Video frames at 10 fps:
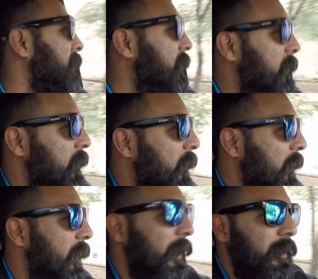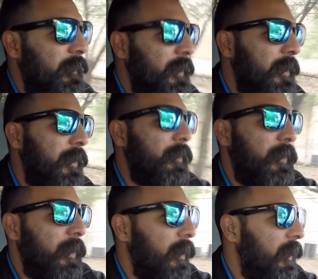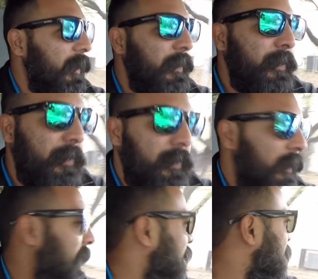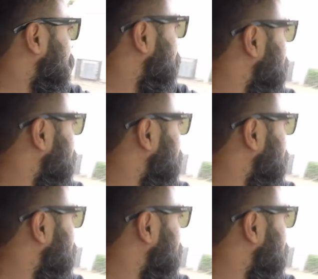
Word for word: Sorry guys if it's a little dark. It's really